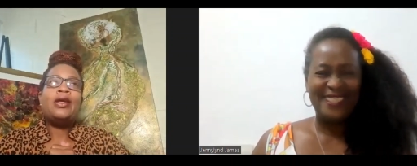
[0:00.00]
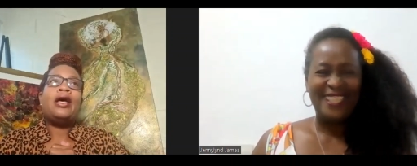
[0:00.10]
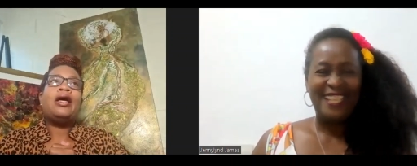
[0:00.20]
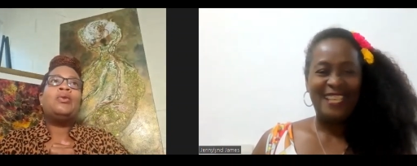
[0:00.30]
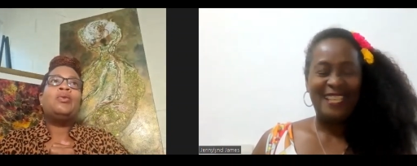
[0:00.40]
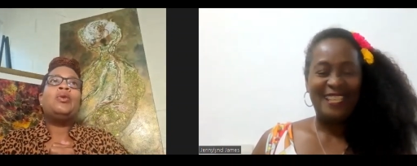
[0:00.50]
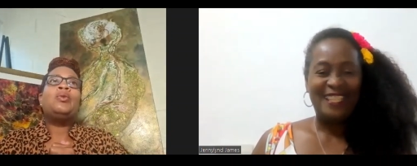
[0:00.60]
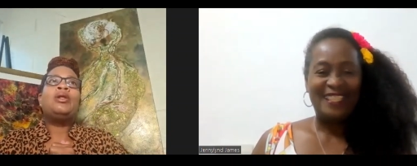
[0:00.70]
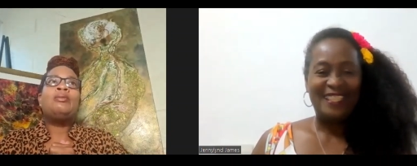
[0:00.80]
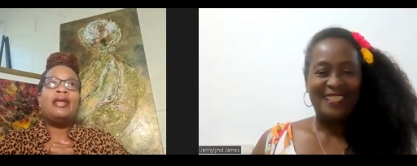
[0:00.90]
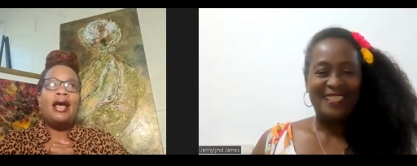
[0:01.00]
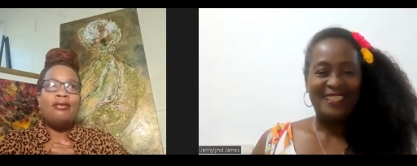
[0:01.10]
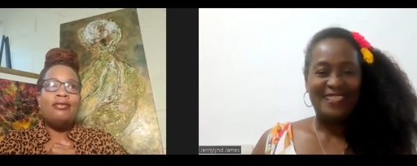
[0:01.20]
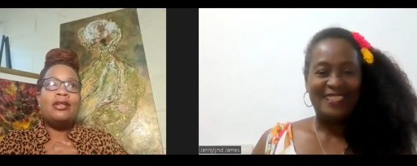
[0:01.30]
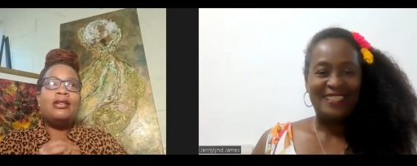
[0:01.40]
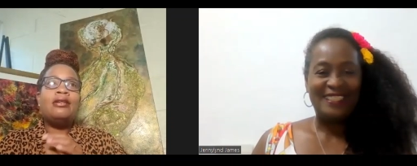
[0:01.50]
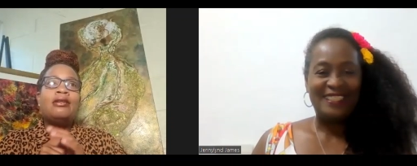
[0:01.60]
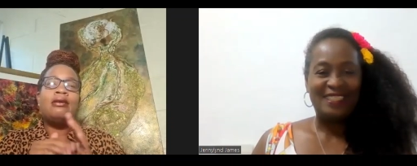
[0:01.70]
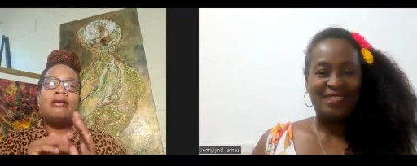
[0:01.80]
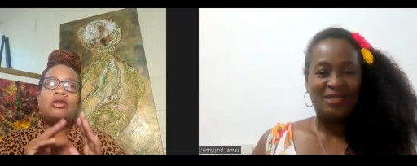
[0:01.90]
Speaker 1: and we will be having
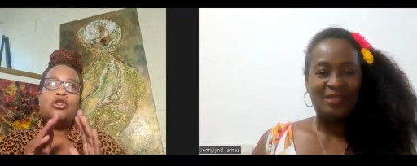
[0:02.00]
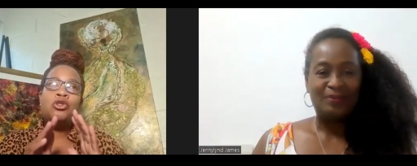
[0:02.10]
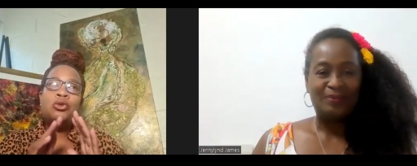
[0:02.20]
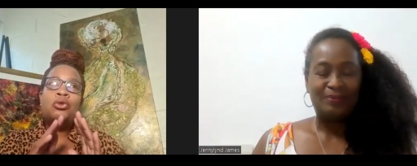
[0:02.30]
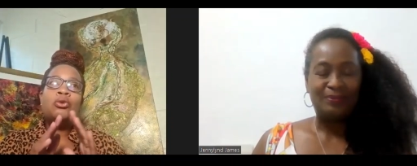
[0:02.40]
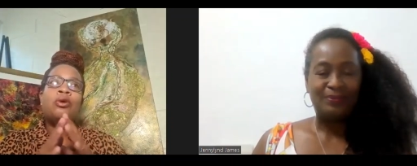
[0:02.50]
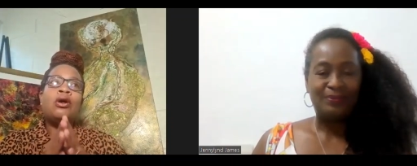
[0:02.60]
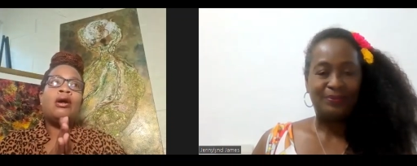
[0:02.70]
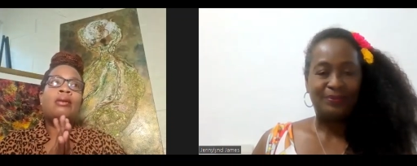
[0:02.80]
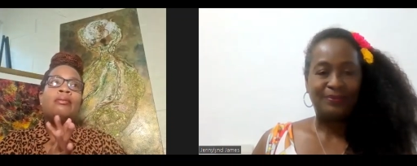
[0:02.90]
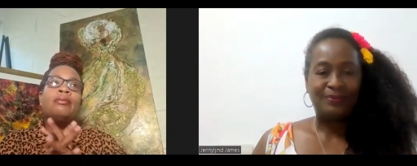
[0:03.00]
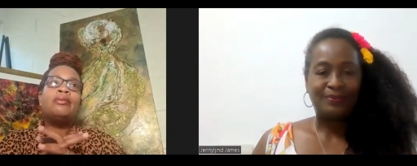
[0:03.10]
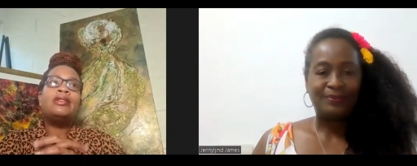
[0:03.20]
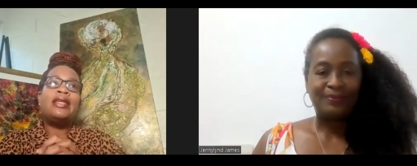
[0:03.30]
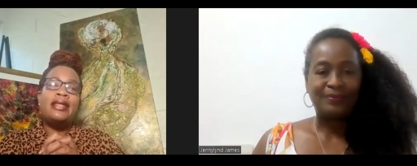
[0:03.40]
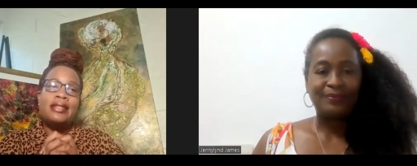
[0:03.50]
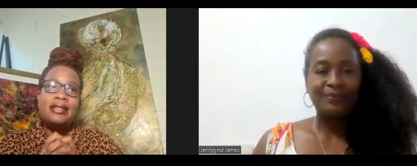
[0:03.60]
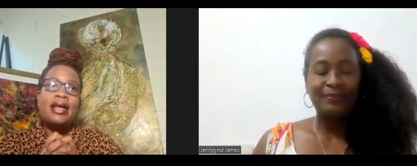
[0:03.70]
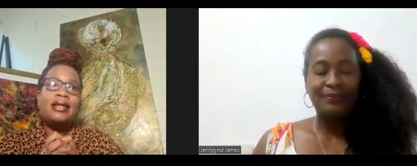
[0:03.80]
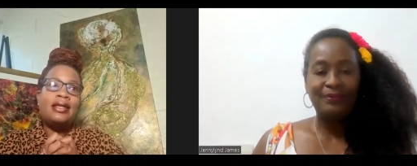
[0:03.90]
two um, days
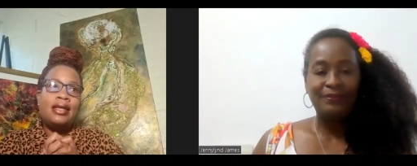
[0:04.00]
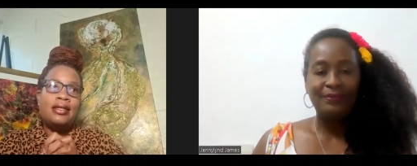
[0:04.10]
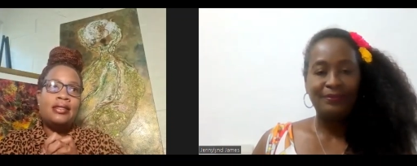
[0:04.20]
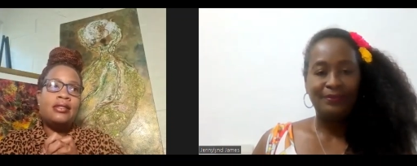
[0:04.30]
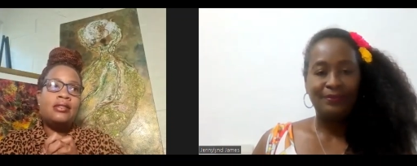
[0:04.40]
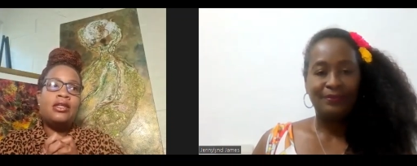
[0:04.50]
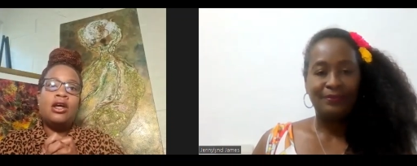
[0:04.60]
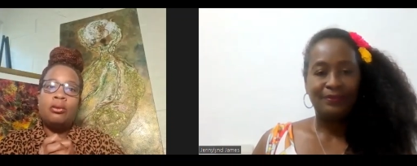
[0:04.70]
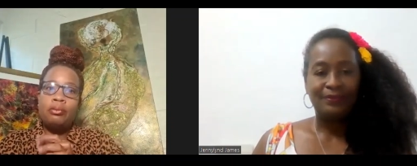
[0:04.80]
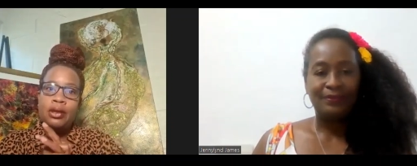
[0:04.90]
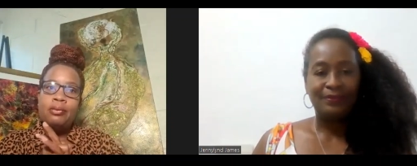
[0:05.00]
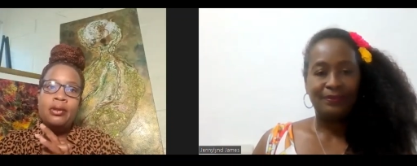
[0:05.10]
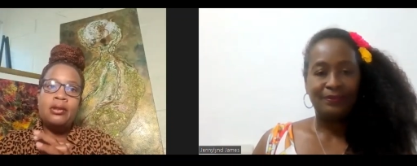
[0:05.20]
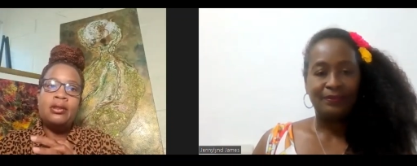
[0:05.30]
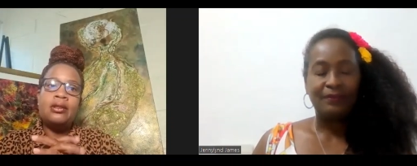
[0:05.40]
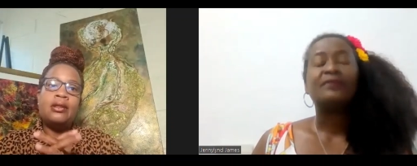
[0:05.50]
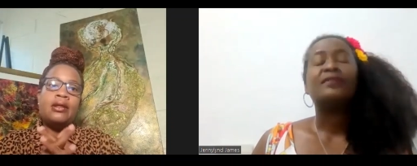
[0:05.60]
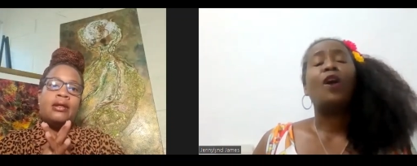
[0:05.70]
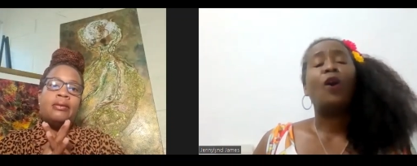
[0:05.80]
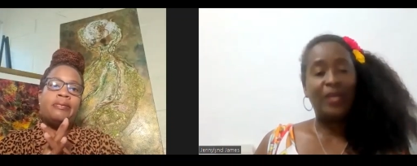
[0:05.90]
dedicated to young people.
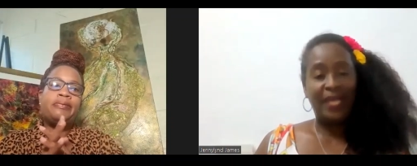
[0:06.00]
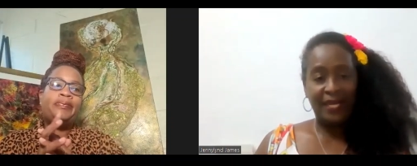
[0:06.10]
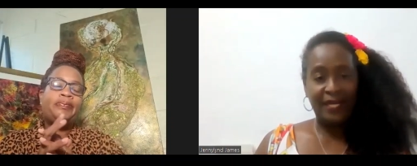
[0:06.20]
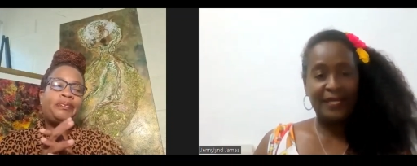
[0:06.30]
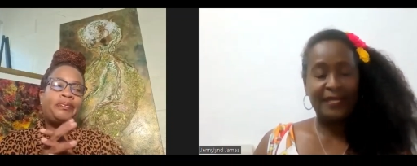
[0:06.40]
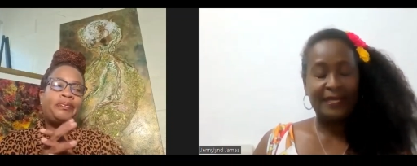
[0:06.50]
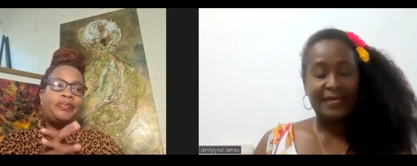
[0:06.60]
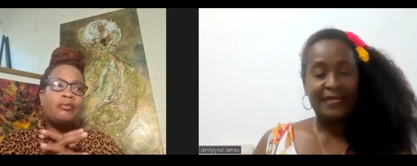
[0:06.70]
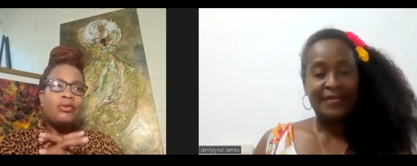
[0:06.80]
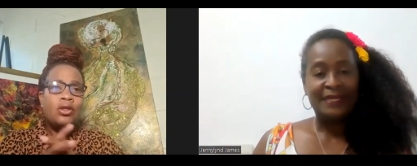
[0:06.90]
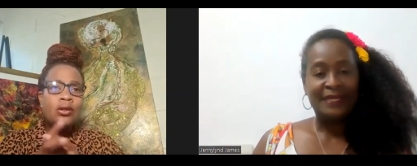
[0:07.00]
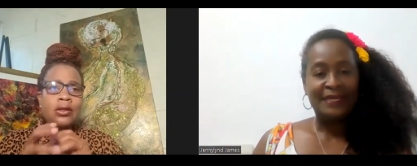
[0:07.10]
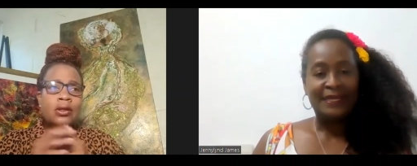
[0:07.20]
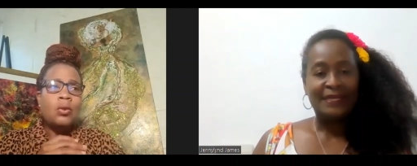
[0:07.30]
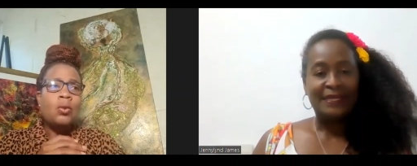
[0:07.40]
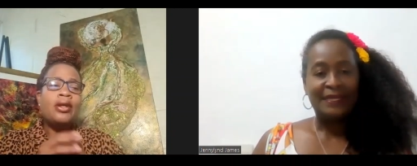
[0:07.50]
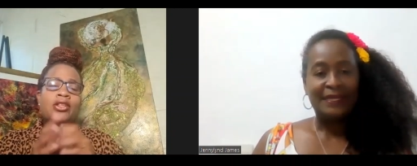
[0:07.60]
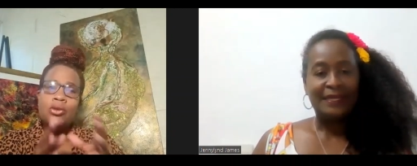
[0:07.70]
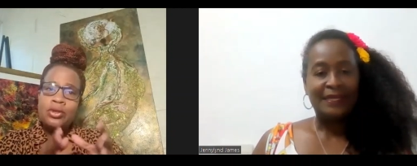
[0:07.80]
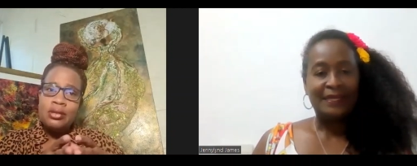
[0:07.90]
Um, okay. One is
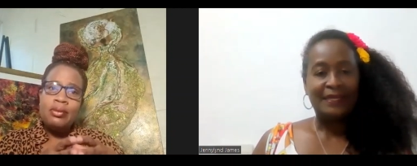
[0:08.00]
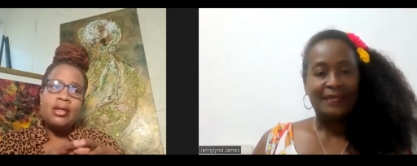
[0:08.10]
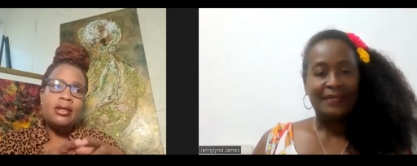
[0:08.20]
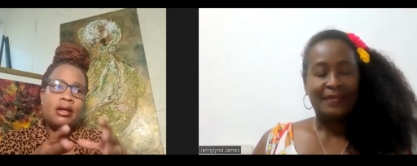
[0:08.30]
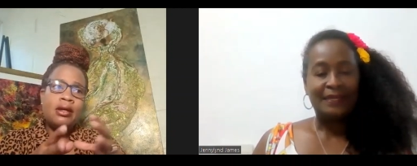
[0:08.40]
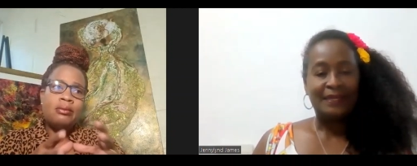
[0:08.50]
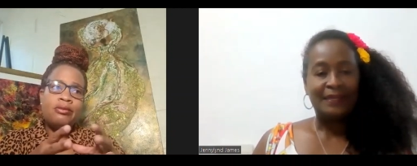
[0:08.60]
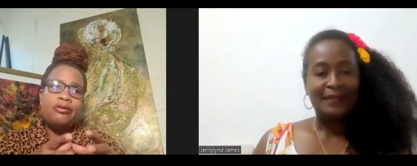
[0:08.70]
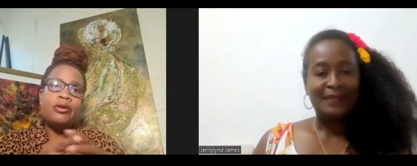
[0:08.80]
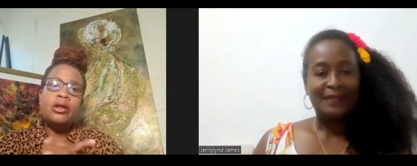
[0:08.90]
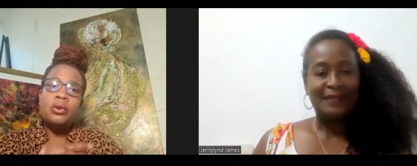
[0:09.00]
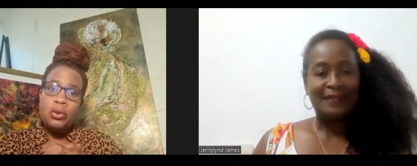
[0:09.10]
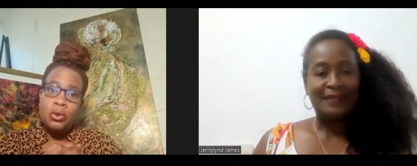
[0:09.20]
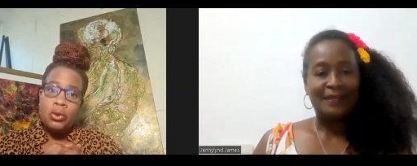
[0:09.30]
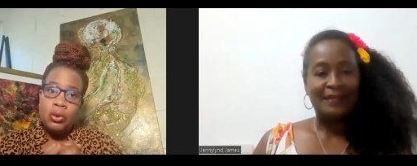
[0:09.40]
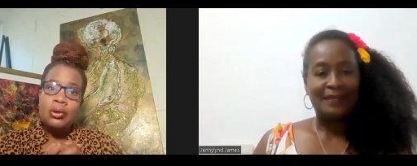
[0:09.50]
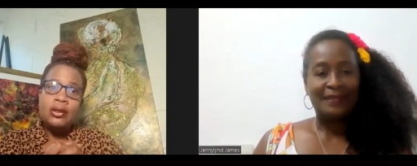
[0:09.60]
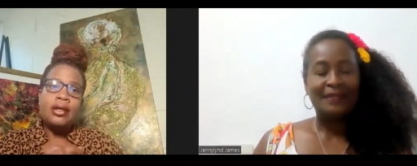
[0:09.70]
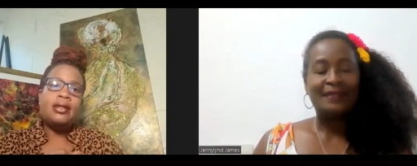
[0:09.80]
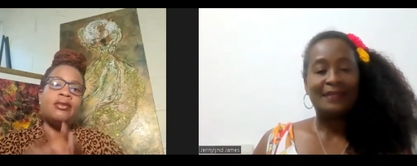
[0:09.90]
going to be um, for home, and
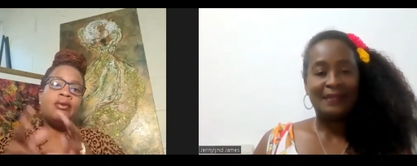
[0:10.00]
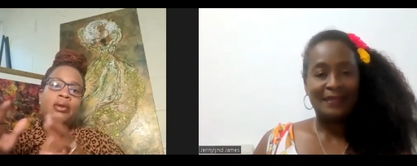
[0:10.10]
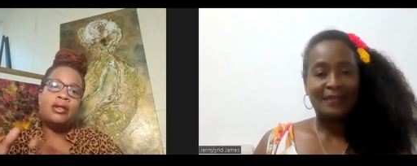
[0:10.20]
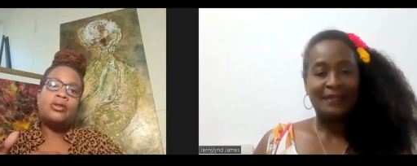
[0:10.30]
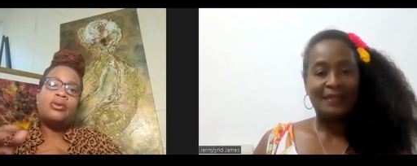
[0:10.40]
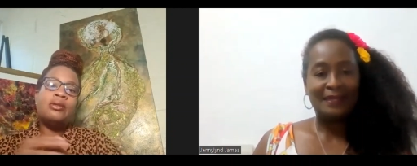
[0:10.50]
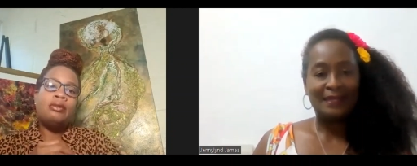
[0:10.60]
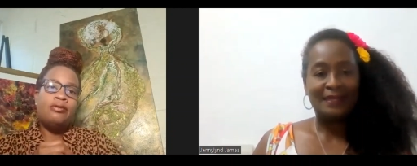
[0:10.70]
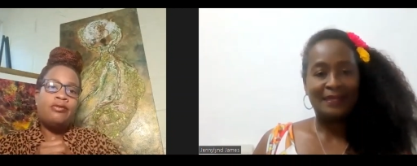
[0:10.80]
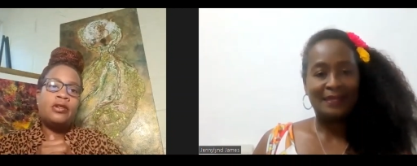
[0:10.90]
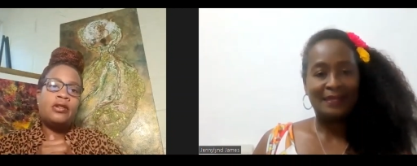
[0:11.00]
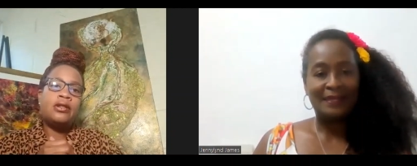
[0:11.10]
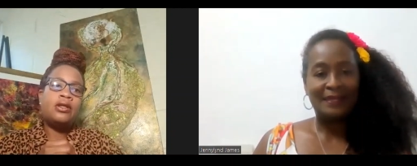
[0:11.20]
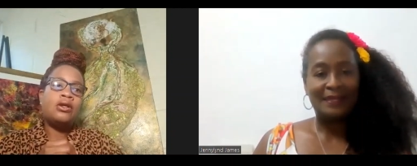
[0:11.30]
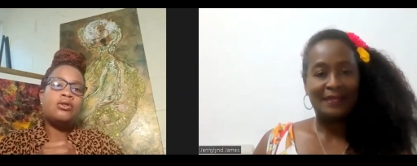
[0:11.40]
the other one is going to be for young